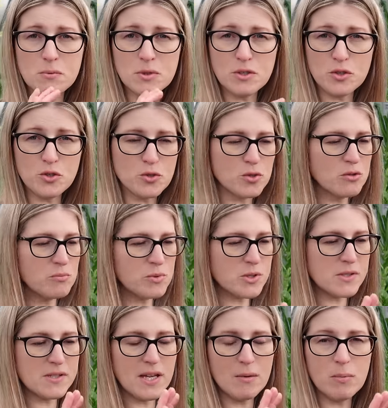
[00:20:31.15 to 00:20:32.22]
with the
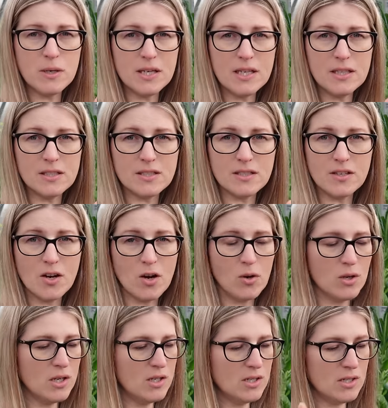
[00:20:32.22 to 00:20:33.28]
cucumbers they've been here now